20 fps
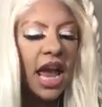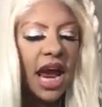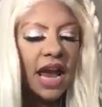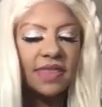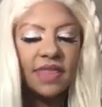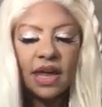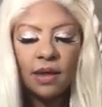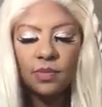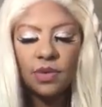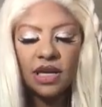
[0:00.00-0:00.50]

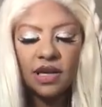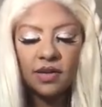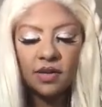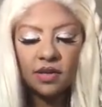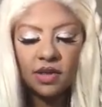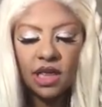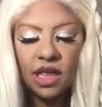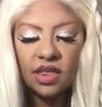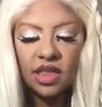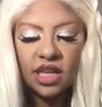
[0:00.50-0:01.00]
And then
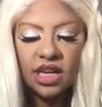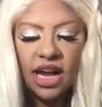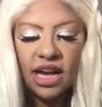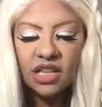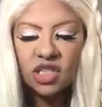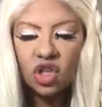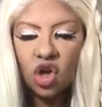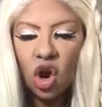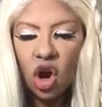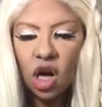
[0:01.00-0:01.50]
the
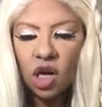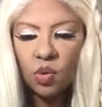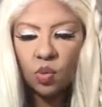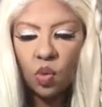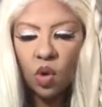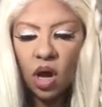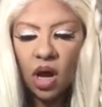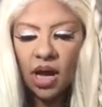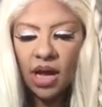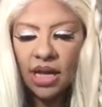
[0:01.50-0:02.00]
next
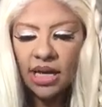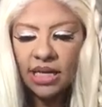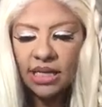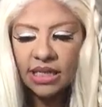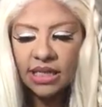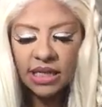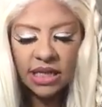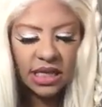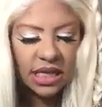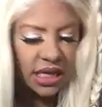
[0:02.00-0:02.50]
card
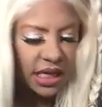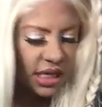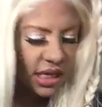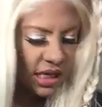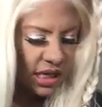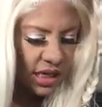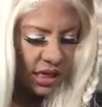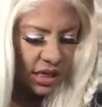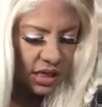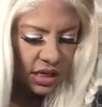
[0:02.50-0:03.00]
was
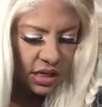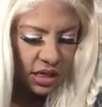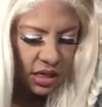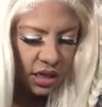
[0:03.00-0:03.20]
the